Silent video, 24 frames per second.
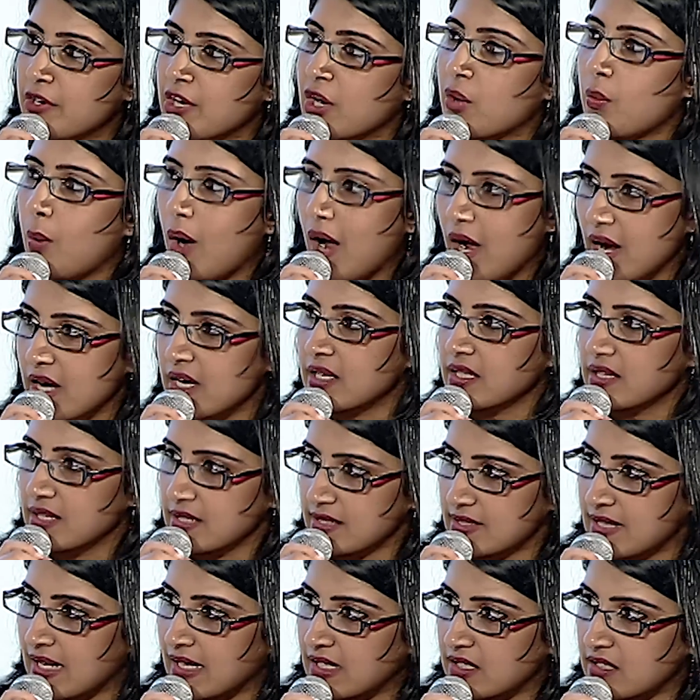required in the
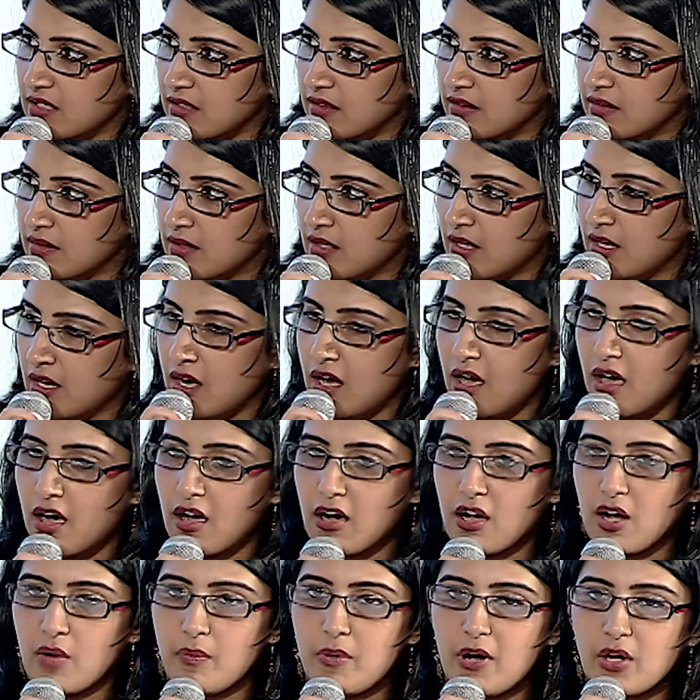sector,
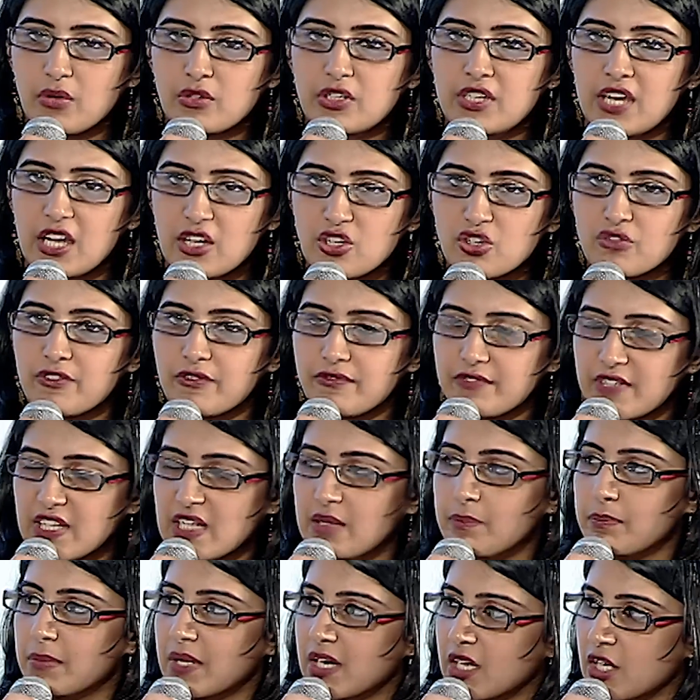about $10 to
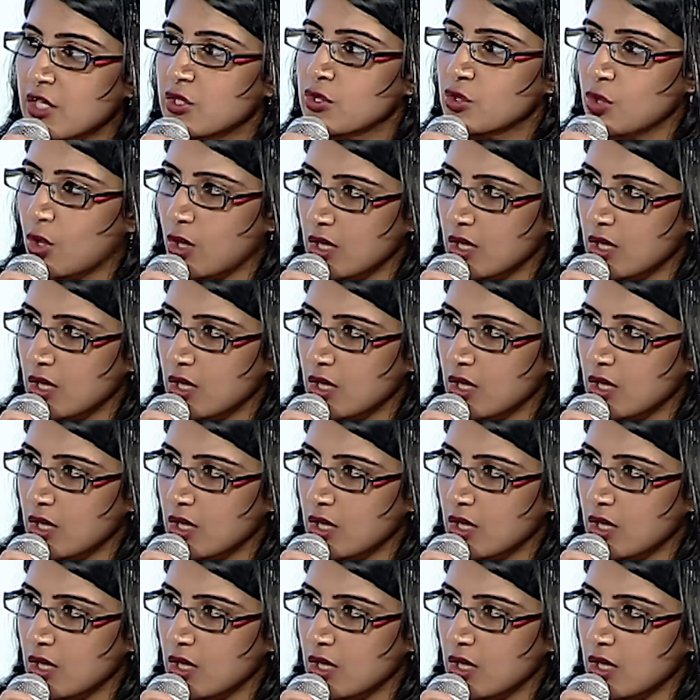$15 billion.